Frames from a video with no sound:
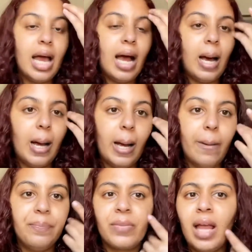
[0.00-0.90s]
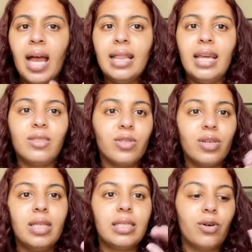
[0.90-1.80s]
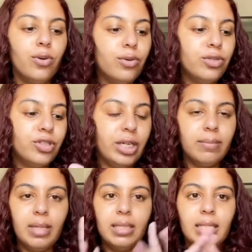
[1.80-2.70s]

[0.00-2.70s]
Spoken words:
There's also this cool treatment.